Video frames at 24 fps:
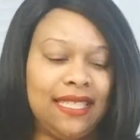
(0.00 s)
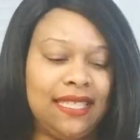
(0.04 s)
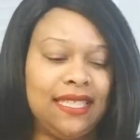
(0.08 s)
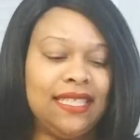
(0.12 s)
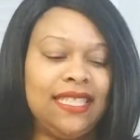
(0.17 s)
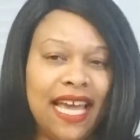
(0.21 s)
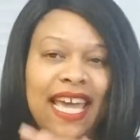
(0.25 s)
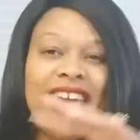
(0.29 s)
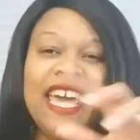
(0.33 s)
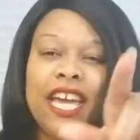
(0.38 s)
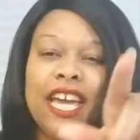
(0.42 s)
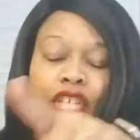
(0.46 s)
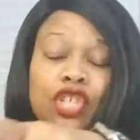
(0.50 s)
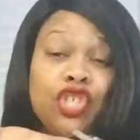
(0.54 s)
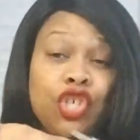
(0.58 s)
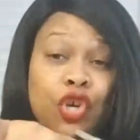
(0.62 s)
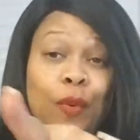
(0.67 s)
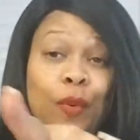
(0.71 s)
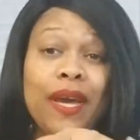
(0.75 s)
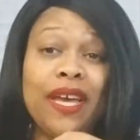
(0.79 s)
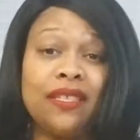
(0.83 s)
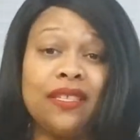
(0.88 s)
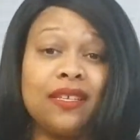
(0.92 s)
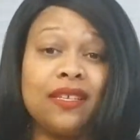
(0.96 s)
The
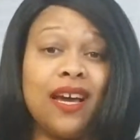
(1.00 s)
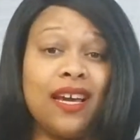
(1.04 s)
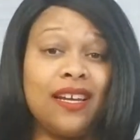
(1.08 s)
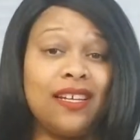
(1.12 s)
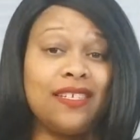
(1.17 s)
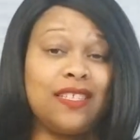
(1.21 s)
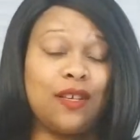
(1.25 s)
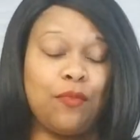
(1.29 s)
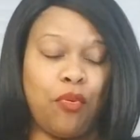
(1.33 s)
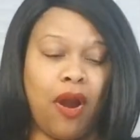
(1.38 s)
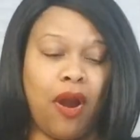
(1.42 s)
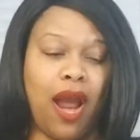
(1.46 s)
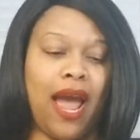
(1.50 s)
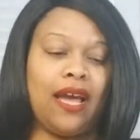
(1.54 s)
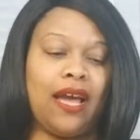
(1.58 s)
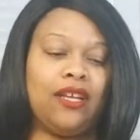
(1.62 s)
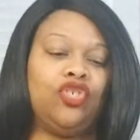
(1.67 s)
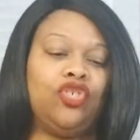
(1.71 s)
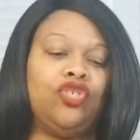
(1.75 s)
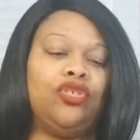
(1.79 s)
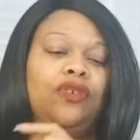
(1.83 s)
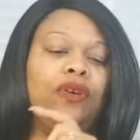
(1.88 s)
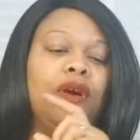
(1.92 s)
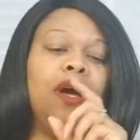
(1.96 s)
issue is gonna
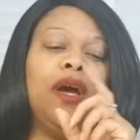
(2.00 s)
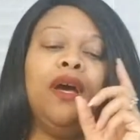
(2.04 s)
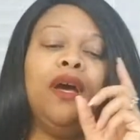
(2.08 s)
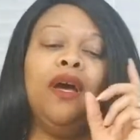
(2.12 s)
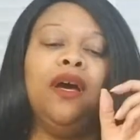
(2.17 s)
surprise you,